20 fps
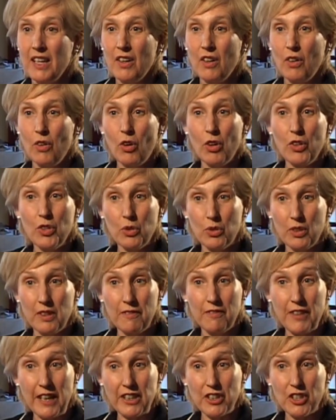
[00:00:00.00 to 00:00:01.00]
all known
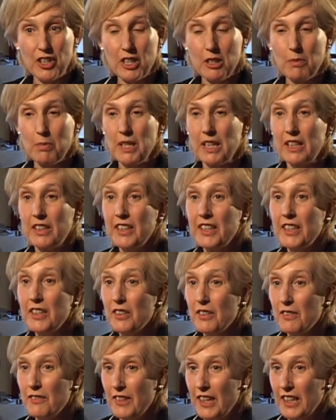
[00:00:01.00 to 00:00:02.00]
infections, particularly ear
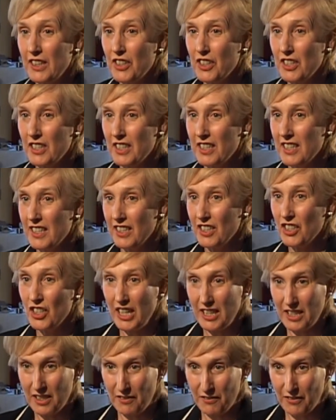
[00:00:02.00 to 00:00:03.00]
infections and
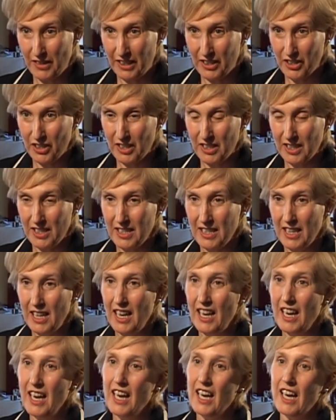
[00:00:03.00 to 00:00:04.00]
chest infections,
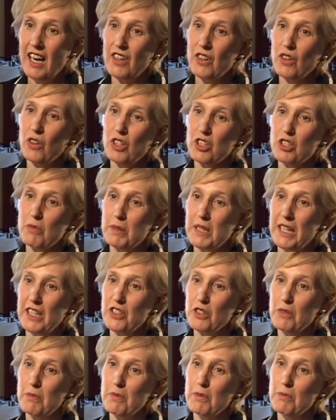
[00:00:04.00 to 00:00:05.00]
and also protects
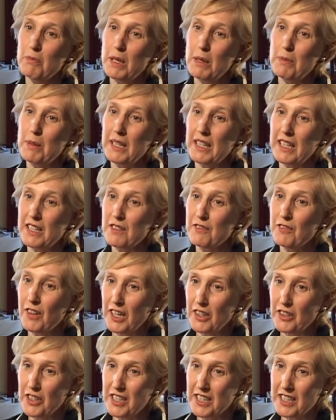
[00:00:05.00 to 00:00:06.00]
your baby against
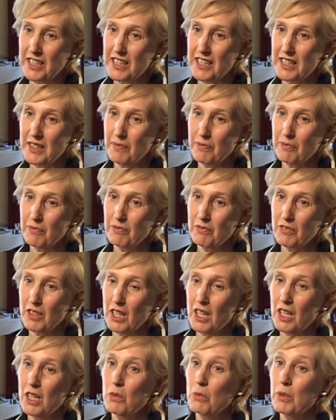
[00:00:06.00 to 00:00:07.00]
viruses.
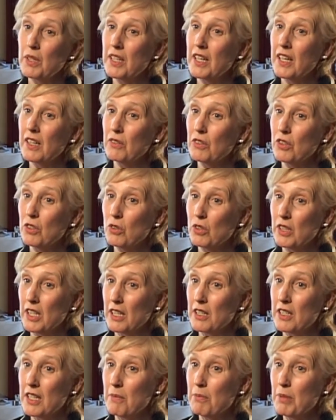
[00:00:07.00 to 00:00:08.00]
We now know
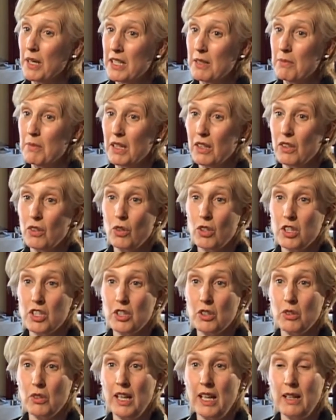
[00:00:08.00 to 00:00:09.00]
that breast milk
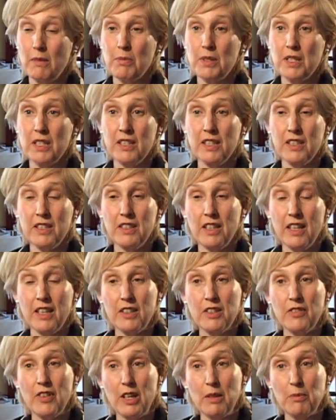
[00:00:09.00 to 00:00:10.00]
also helps
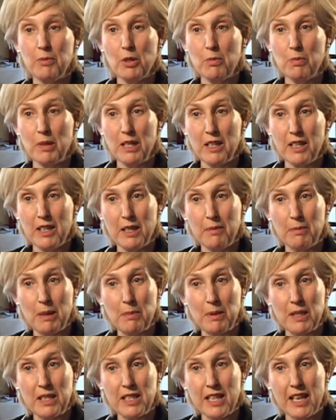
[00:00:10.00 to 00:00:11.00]
develop your
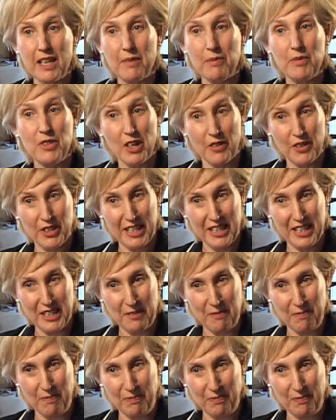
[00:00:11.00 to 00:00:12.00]
baby's nervous system.